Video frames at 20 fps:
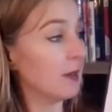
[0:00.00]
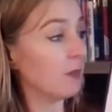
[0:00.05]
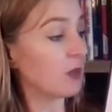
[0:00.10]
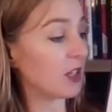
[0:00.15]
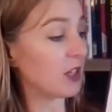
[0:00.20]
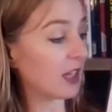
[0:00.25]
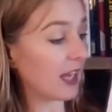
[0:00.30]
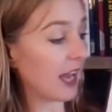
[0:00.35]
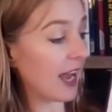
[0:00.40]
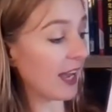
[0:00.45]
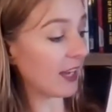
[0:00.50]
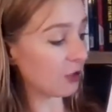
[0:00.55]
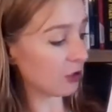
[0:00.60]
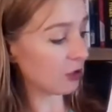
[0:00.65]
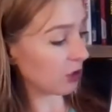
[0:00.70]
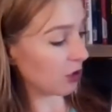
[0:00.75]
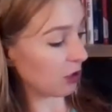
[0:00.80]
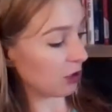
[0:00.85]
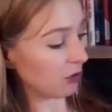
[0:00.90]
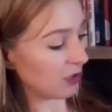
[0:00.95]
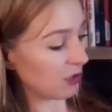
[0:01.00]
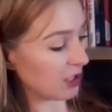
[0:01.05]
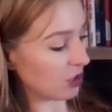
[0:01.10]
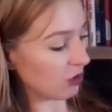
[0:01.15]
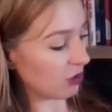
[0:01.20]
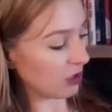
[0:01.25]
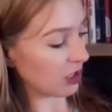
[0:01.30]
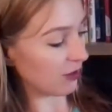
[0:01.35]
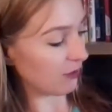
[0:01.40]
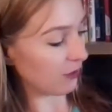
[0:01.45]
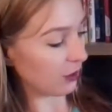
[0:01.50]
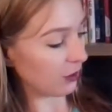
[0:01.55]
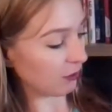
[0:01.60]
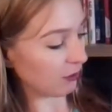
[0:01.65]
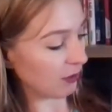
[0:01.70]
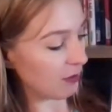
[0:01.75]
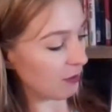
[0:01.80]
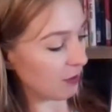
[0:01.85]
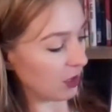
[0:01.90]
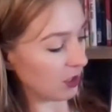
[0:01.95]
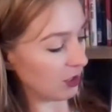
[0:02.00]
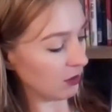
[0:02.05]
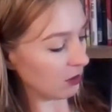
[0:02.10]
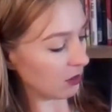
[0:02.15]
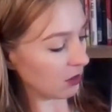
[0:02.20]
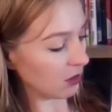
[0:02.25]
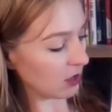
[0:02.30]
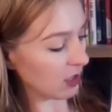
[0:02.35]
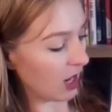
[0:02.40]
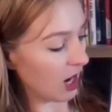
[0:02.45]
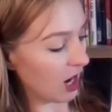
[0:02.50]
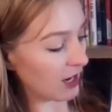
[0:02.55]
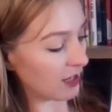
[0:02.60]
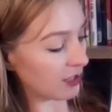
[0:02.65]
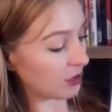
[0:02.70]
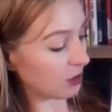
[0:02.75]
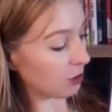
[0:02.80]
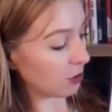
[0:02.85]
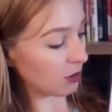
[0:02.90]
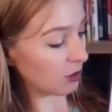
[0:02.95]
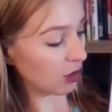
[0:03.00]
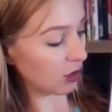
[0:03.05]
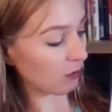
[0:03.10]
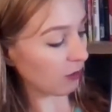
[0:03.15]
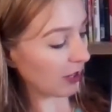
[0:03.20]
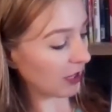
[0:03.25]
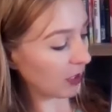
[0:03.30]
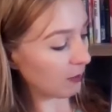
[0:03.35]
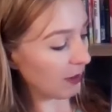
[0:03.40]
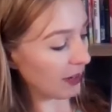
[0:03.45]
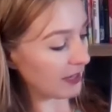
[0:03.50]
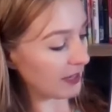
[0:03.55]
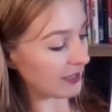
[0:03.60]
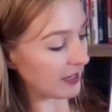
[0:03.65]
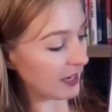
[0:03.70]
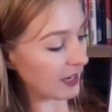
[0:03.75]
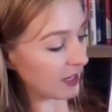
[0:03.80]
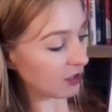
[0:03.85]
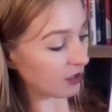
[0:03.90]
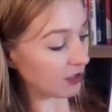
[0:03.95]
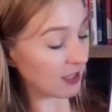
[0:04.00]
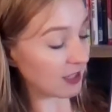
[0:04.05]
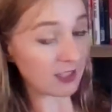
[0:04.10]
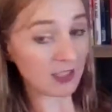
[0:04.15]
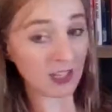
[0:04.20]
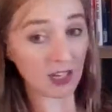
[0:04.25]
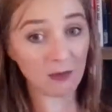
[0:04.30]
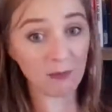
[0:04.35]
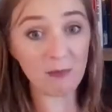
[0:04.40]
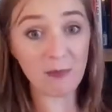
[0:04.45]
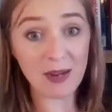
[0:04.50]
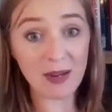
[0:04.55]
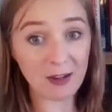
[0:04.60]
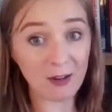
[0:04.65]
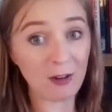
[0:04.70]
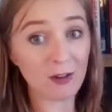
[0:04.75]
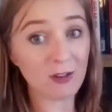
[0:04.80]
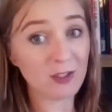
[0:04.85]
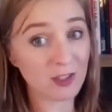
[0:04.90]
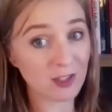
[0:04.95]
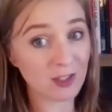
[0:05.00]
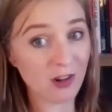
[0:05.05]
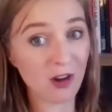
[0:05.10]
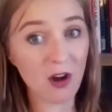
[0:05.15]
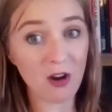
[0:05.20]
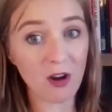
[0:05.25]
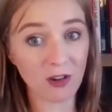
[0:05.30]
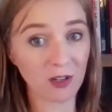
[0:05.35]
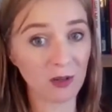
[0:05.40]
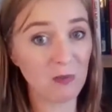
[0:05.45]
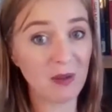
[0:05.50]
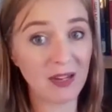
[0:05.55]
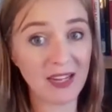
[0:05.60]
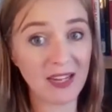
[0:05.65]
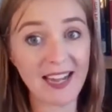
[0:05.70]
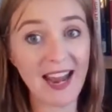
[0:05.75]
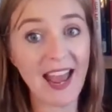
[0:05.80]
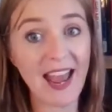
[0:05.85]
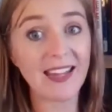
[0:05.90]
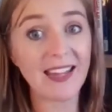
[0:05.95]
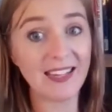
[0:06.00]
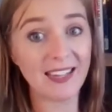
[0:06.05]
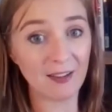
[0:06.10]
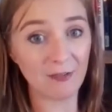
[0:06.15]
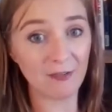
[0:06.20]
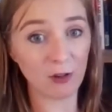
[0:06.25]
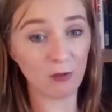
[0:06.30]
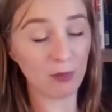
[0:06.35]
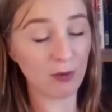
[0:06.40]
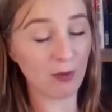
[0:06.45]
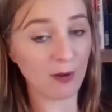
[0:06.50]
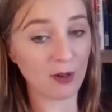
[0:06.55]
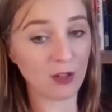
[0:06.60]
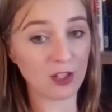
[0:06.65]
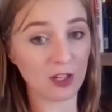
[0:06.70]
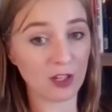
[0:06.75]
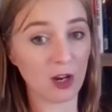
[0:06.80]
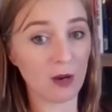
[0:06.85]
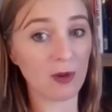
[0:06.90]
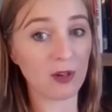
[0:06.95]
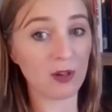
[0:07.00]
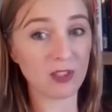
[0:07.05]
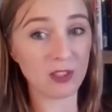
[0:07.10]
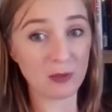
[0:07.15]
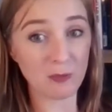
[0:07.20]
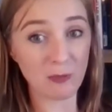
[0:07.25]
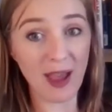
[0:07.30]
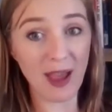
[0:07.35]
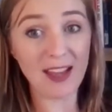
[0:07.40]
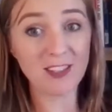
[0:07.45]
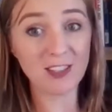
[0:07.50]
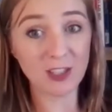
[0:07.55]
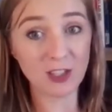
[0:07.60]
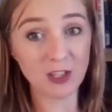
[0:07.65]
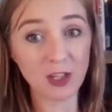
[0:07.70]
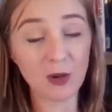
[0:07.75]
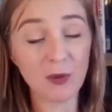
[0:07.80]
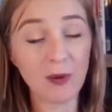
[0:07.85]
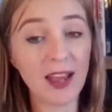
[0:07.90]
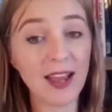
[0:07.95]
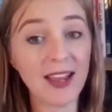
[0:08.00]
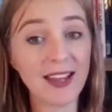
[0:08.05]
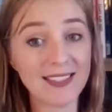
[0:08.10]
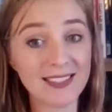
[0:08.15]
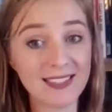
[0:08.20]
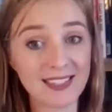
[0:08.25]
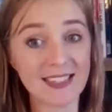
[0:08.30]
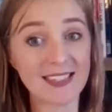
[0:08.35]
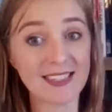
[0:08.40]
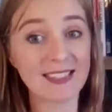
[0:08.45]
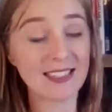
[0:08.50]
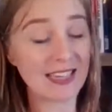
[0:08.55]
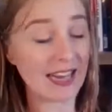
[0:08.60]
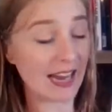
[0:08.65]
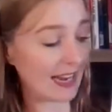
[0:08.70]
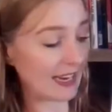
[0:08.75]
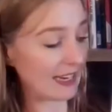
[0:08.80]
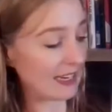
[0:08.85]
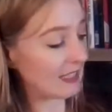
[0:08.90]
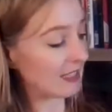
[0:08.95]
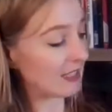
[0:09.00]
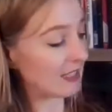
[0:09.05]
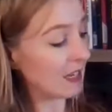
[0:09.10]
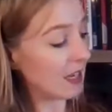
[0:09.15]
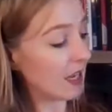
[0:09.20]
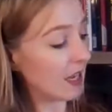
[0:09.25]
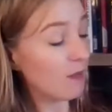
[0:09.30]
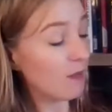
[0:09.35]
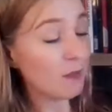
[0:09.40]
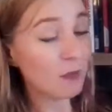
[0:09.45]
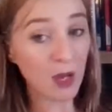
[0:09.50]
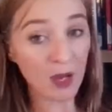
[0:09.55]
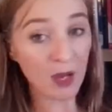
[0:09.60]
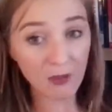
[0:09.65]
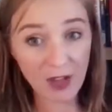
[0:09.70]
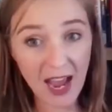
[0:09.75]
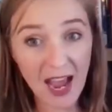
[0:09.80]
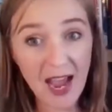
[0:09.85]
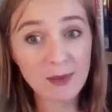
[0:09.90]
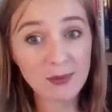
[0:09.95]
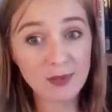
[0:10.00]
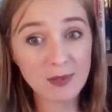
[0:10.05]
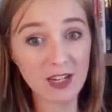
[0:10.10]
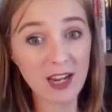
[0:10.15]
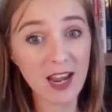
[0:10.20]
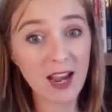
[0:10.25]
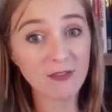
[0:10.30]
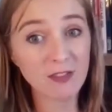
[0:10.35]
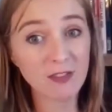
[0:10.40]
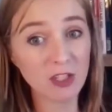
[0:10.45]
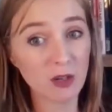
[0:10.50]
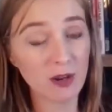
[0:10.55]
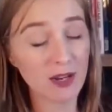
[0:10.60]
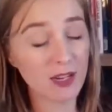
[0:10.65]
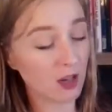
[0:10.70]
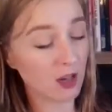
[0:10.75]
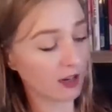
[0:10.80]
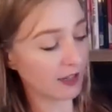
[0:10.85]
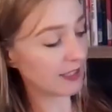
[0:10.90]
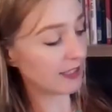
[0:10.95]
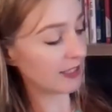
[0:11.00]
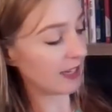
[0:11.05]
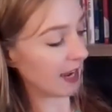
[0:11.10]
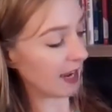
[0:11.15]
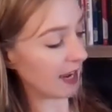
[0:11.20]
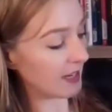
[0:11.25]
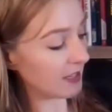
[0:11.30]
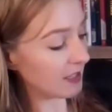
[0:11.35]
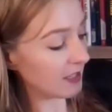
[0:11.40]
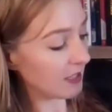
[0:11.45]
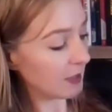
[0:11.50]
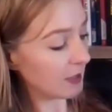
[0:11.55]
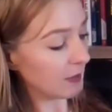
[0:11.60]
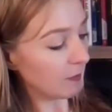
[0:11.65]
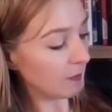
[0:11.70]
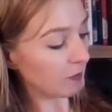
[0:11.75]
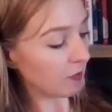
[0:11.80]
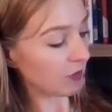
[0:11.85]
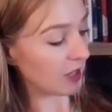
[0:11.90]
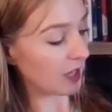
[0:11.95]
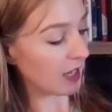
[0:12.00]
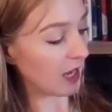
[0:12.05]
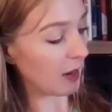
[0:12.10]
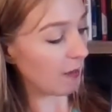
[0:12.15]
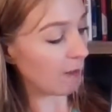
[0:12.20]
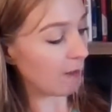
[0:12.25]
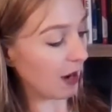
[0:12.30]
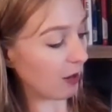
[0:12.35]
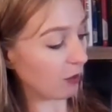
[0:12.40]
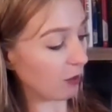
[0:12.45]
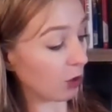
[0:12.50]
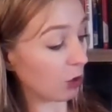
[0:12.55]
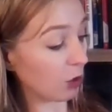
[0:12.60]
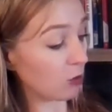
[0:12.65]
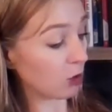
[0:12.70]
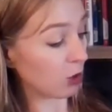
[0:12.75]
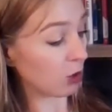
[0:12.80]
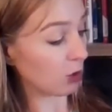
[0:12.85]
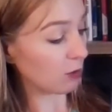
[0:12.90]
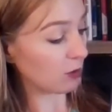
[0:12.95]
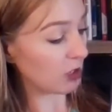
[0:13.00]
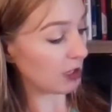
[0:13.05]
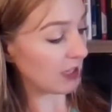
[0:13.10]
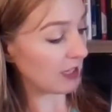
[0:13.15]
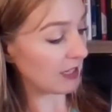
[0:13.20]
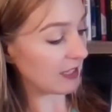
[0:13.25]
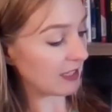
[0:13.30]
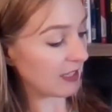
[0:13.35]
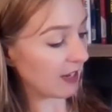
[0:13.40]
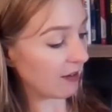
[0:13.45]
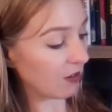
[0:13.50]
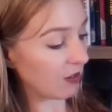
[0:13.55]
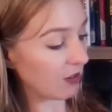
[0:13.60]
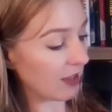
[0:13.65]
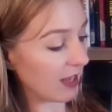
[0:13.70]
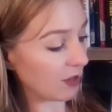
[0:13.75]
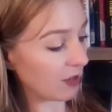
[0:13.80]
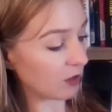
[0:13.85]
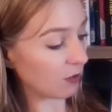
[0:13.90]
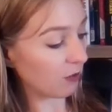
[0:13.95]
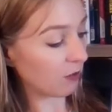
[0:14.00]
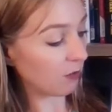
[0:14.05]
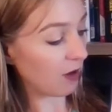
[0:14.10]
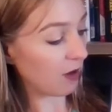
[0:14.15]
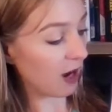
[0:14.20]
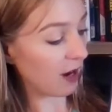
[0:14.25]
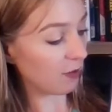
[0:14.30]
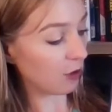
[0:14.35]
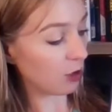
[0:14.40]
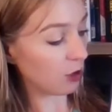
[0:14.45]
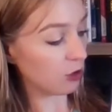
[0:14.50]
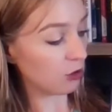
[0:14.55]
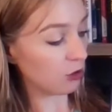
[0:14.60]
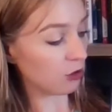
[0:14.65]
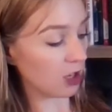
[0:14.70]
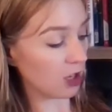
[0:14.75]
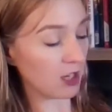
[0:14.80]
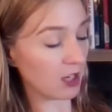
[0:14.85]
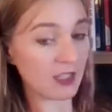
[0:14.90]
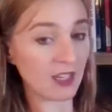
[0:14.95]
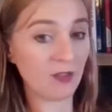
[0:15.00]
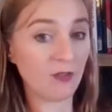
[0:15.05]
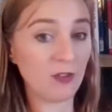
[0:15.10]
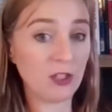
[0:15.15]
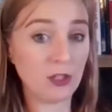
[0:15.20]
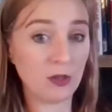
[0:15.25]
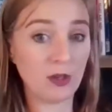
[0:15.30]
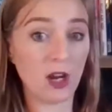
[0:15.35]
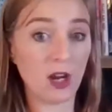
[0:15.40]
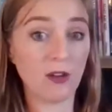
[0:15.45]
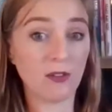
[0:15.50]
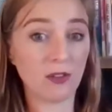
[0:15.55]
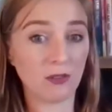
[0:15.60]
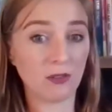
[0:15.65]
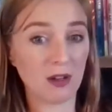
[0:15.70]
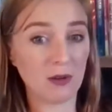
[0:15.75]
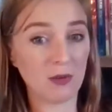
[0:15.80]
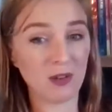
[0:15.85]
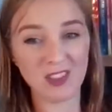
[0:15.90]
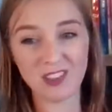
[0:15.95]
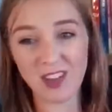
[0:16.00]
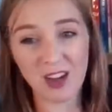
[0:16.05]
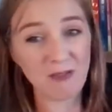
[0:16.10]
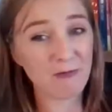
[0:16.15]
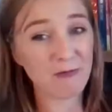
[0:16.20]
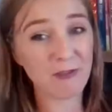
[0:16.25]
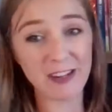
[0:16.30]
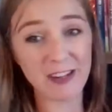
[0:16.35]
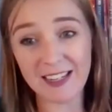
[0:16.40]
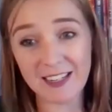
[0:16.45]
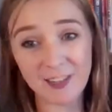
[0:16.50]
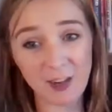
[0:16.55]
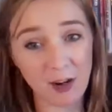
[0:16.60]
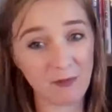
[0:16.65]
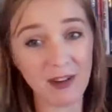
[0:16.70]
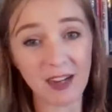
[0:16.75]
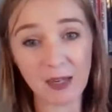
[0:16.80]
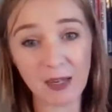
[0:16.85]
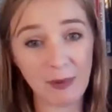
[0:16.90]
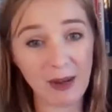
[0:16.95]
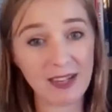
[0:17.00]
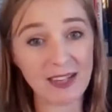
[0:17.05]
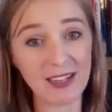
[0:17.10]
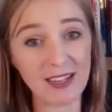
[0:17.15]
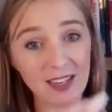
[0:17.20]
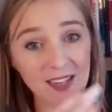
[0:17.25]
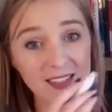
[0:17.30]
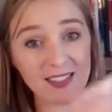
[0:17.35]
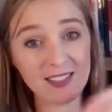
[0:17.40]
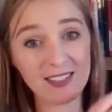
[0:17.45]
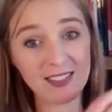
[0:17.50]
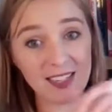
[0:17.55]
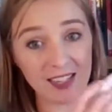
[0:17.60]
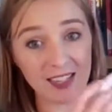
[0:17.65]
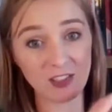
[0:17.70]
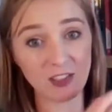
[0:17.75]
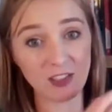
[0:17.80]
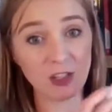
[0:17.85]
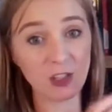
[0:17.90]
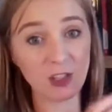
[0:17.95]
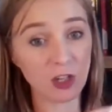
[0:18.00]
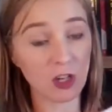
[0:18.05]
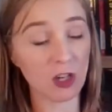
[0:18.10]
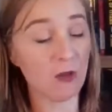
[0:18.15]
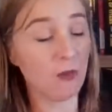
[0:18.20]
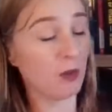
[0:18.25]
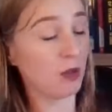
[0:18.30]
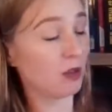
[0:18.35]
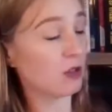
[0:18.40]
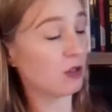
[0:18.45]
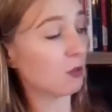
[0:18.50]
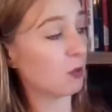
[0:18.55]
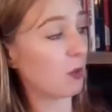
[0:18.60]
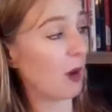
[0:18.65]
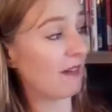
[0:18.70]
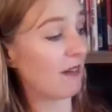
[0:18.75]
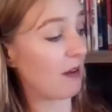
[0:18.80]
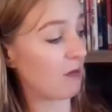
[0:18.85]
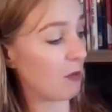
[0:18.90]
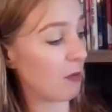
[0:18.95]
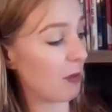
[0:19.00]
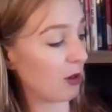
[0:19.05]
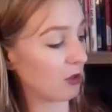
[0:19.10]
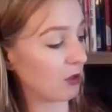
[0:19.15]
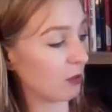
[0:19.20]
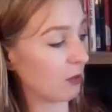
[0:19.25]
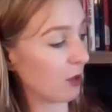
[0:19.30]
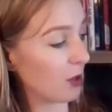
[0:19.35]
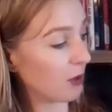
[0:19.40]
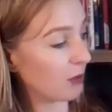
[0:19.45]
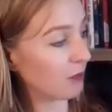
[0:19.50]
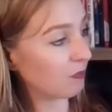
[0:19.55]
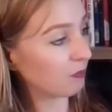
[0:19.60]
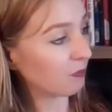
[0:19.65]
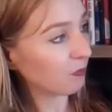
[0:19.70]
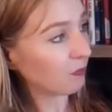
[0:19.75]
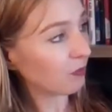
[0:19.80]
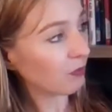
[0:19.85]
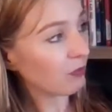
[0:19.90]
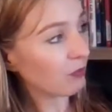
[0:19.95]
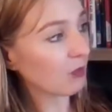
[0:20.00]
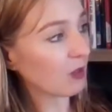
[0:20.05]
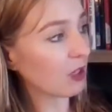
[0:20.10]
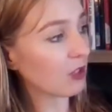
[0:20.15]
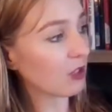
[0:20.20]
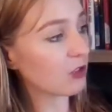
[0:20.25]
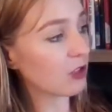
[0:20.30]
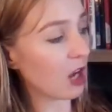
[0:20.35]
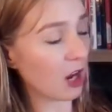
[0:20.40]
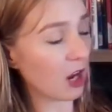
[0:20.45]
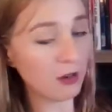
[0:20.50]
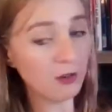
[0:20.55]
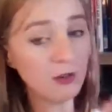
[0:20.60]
You can do district over 3 months. I do not recommend it because it's a big long slog completing any level of promotion Arbonne. So it's better to do it in 60 days. But if you absolutely have to do it in 90 days, the amount goes up. So you need 7,500 if you're doing it over 3 months. I really don't recommend it. I'd stick to the 2 months wherever possible. So